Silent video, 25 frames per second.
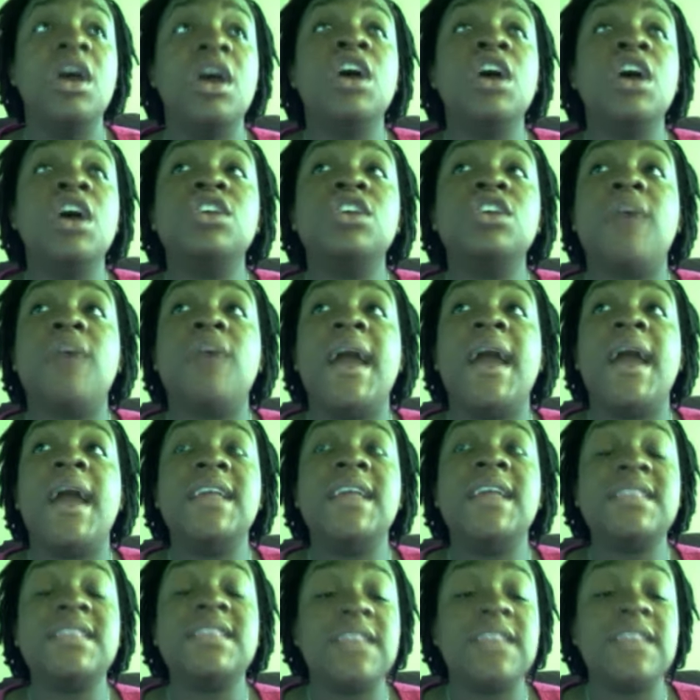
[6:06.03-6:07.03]
So I
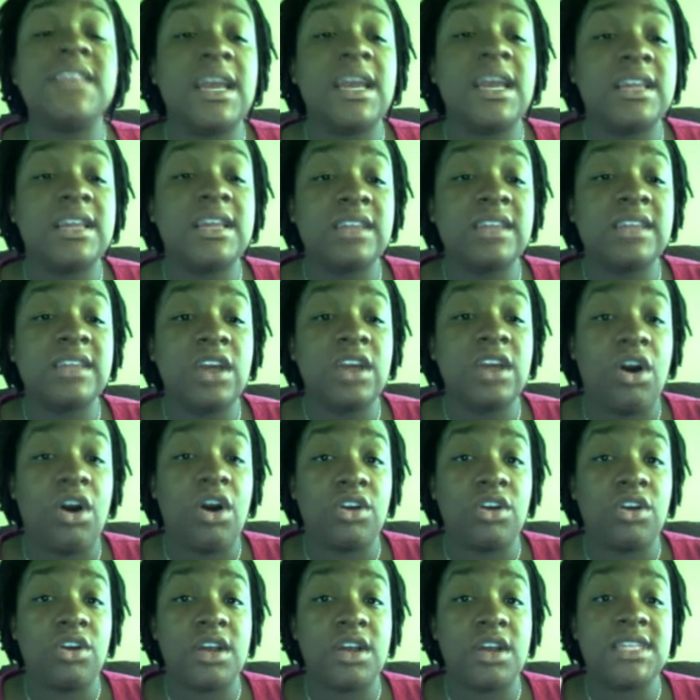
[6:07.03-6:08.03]
instantaneously called
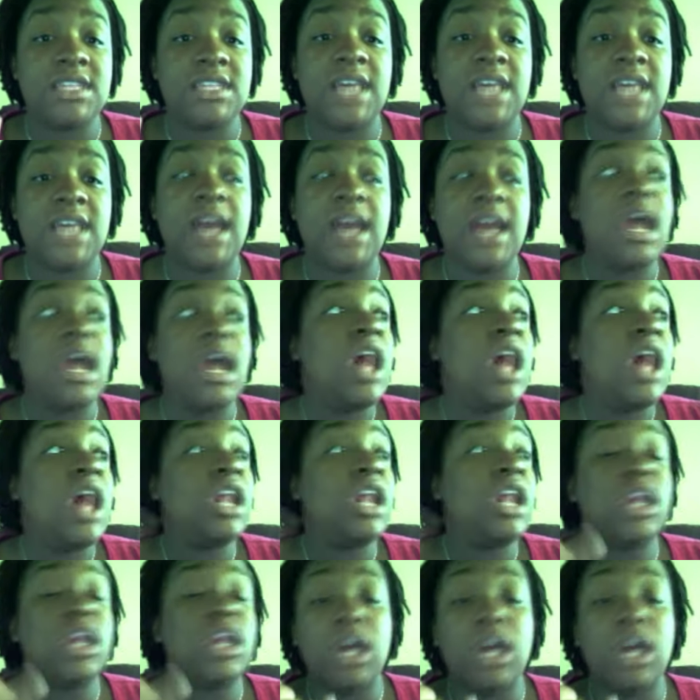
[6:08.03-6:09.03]
her and said,
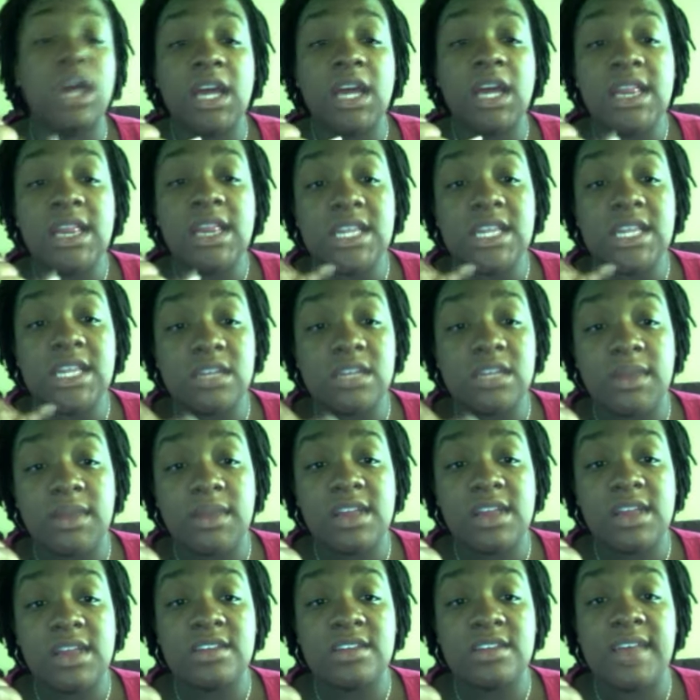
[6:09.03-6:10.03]
look, this is what
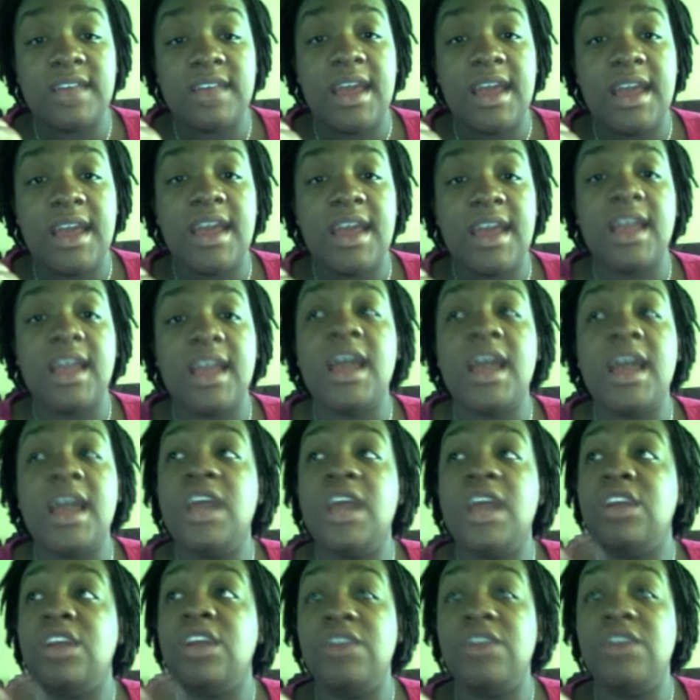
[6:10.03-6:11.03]
they're saying.
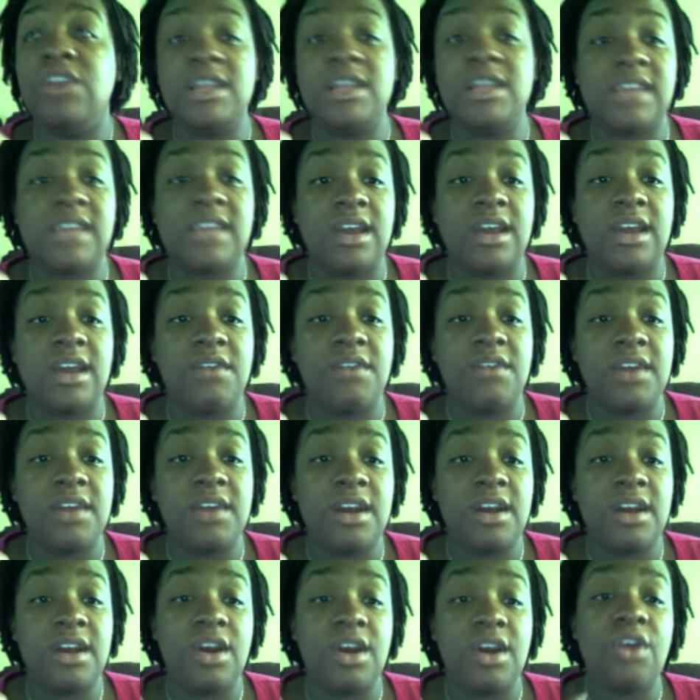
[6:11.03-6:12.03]
You need to get over
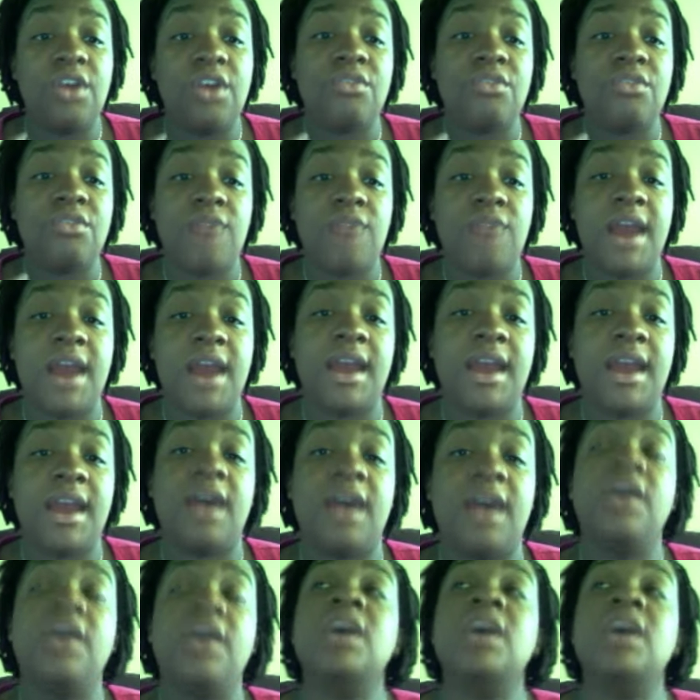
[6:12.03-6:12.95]
here right now.